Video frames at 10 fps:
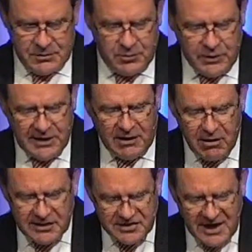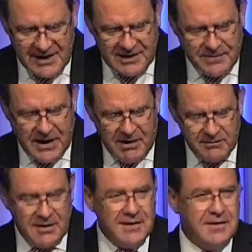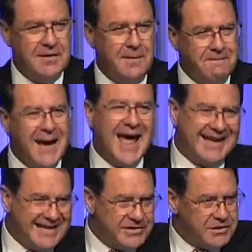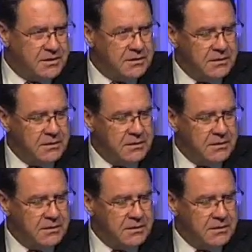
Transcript: so we get all excited about maggots,